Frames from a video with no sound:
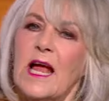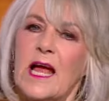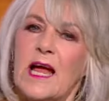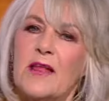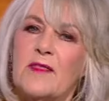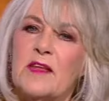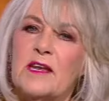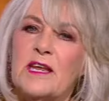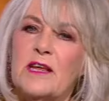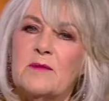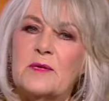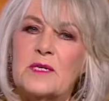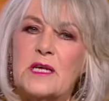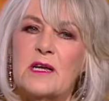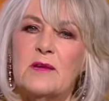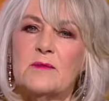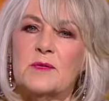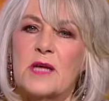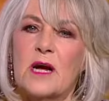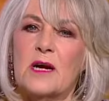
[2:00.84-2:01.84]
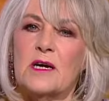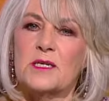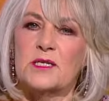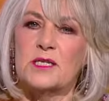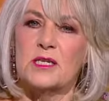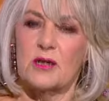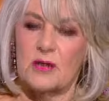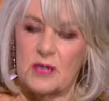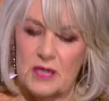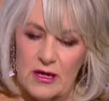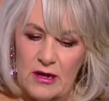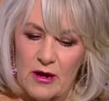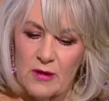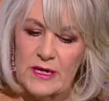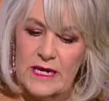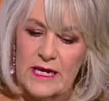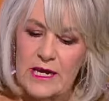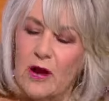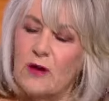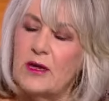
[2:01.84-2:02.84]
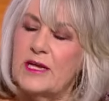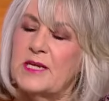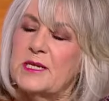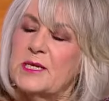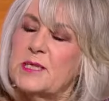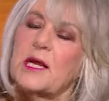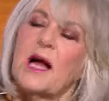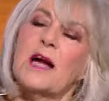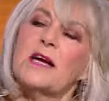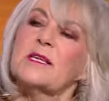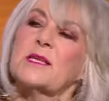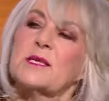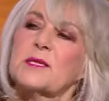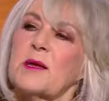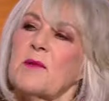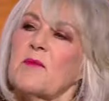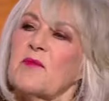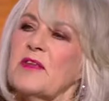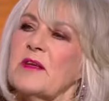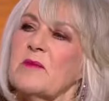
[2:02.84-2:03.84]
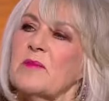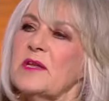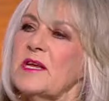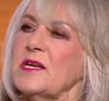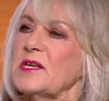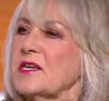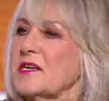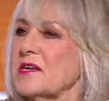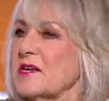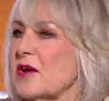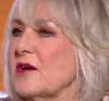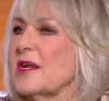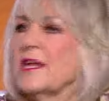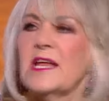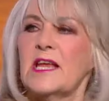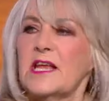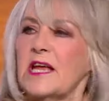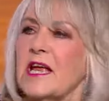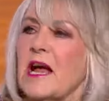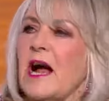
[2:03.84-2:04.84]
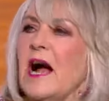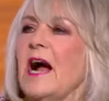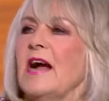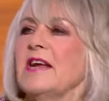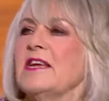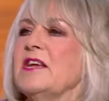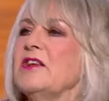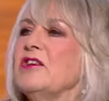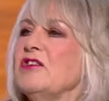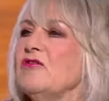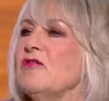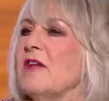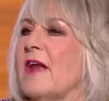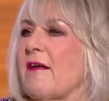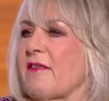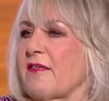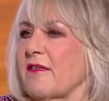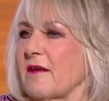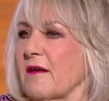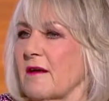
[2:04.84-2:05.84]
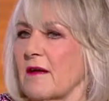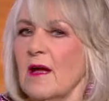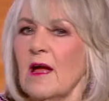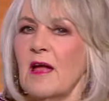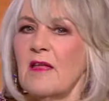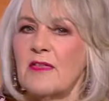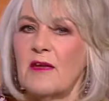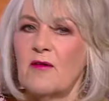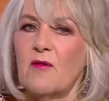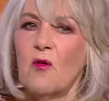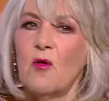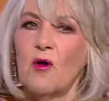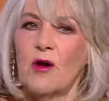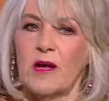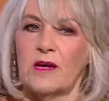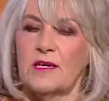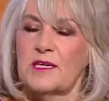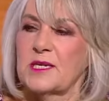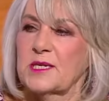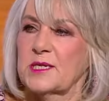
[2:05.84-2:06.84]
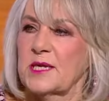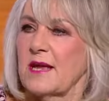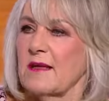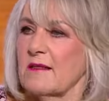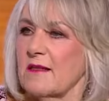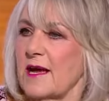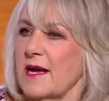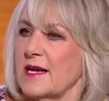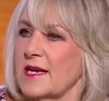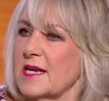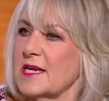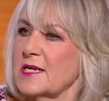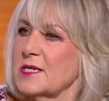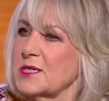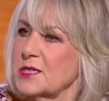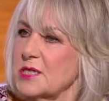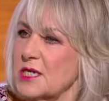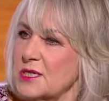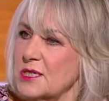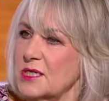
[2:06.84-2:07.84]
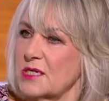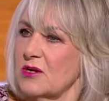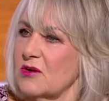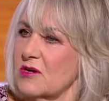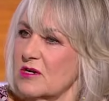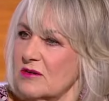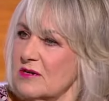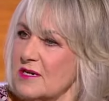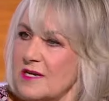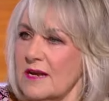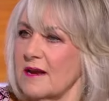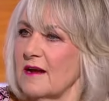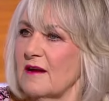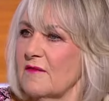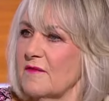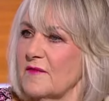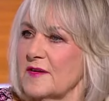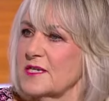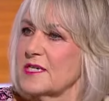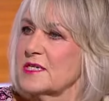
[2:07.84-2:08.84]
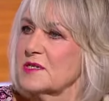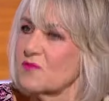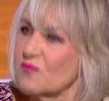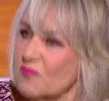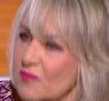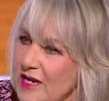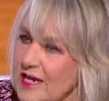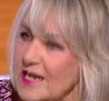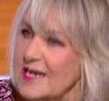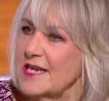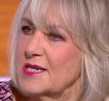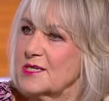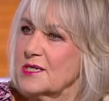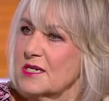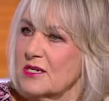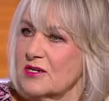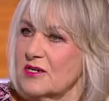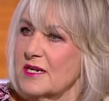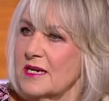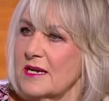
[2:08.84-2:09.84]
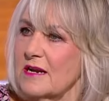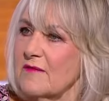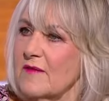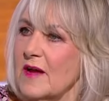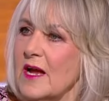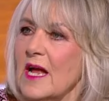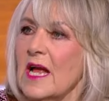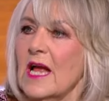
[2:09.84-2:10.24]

And then he was, he was asked, you know, he, oh, he, he signed something, but he didn't know. He, uh, he knew nothing. They're all going to say that, and it's just not good enough. It just really isn't good enough.